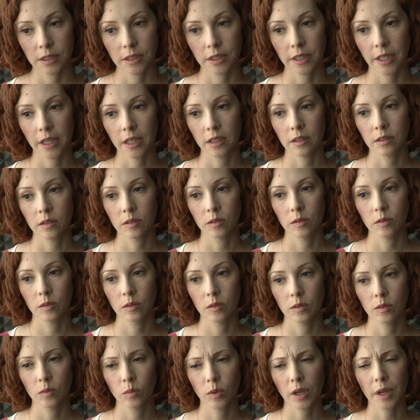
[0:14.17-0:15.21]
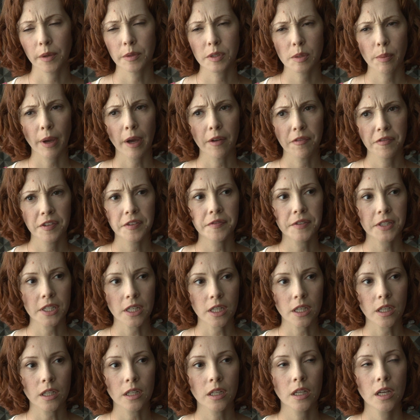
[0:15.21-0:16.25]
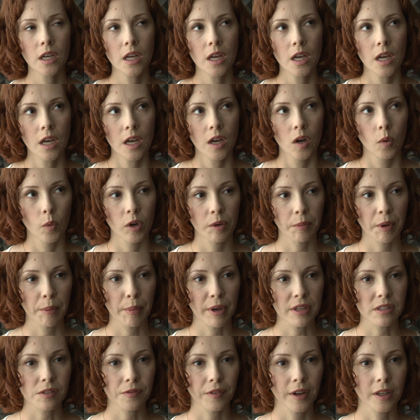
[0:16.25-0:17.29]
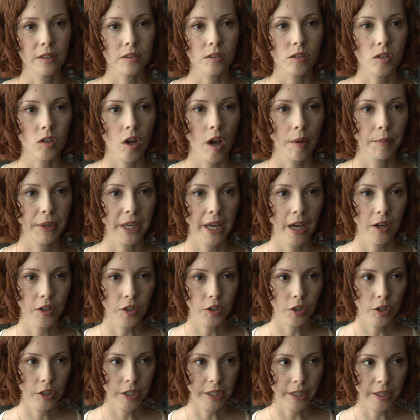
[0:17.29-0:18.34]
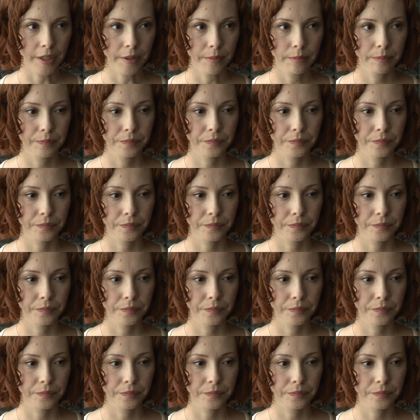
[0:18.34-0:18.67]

Then, when I was about 15, one of my best friends taught me how to cook it.